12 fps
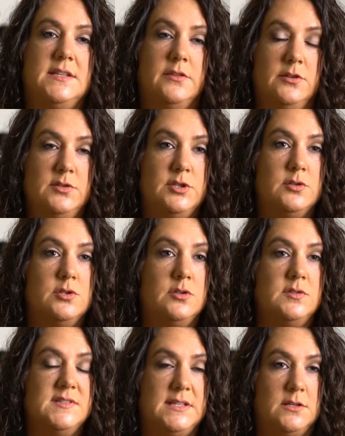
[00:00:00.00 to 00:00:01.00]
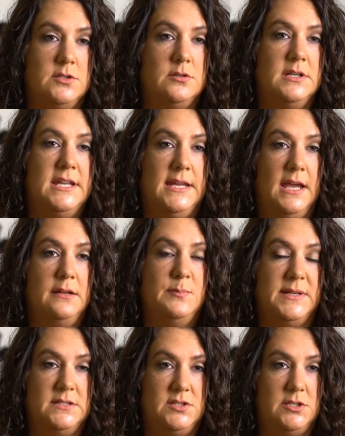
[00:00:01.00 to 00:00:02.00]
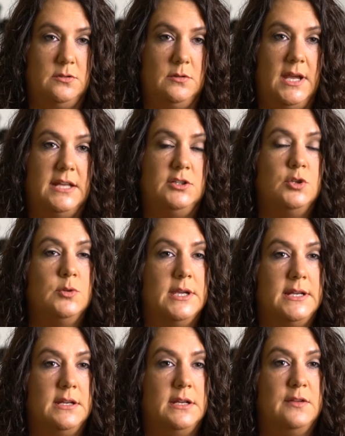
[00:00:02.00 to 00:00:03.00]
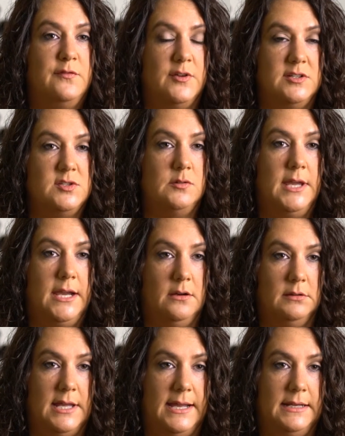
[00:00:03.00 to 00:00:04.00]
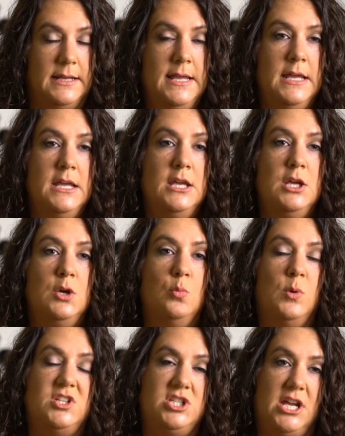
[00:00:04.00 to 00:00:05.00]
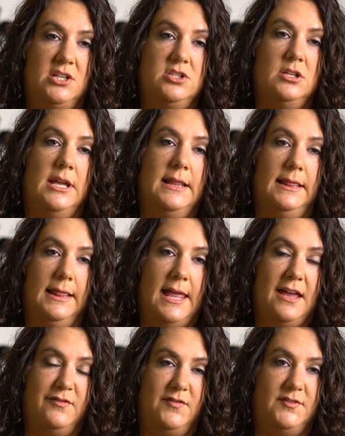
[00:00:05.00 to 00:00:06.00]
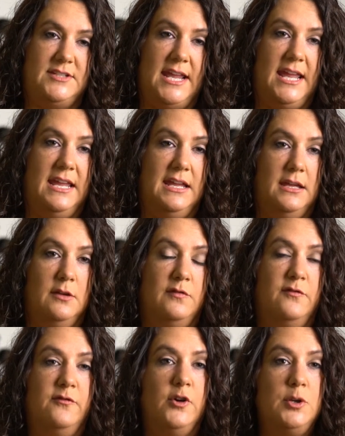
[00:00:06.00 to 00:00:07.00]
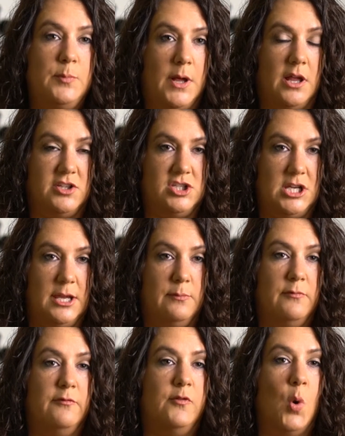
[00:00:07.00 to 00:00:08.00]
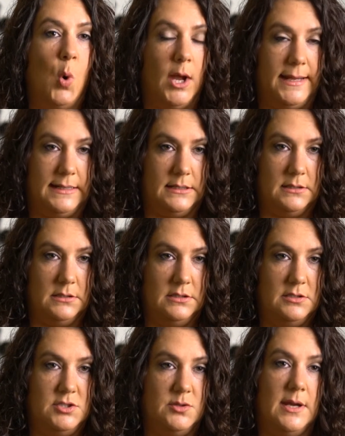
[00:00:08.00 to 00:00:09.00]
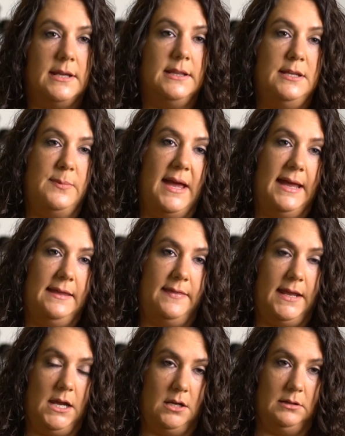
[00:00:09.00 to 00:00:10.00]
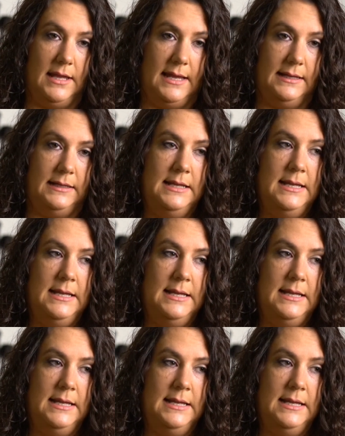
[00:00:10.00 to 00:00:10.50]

other surgical center he had been to had created a frontal hairline, which actually left a football shaped void directly behind the hairline.